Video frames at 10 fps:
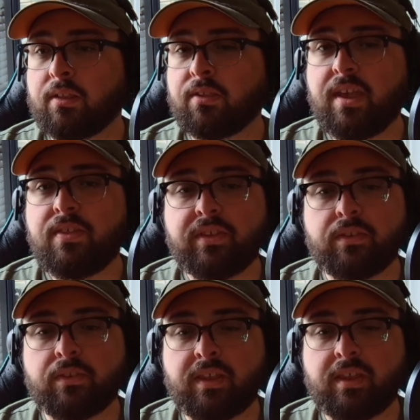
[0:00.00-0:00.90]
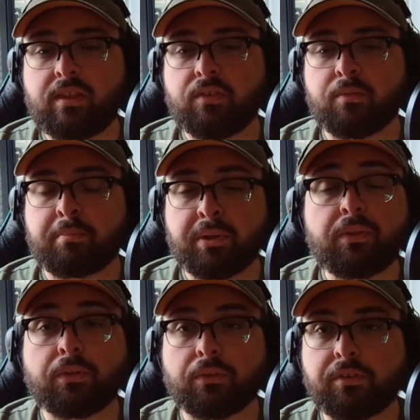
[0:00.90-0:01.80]
Let's say that these
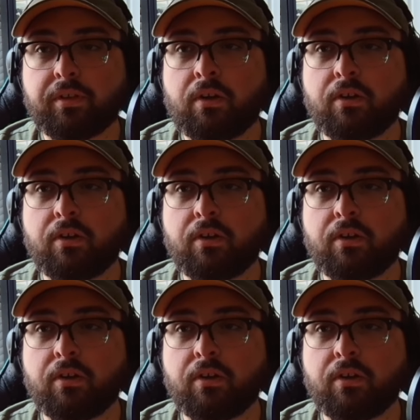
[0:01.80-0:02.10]
bulls